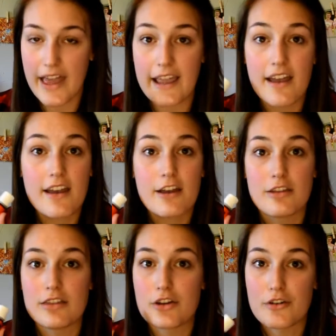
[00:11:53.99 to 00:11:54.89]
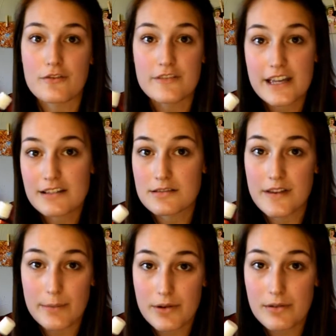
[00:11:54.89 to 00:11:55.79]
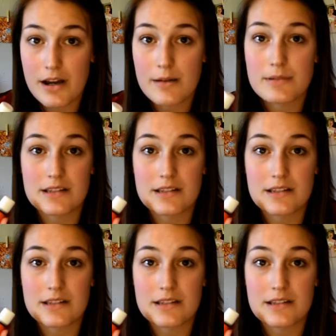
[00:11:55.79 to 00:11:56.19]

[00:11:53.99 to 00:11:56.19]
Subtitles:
like your Vicks vapor rub.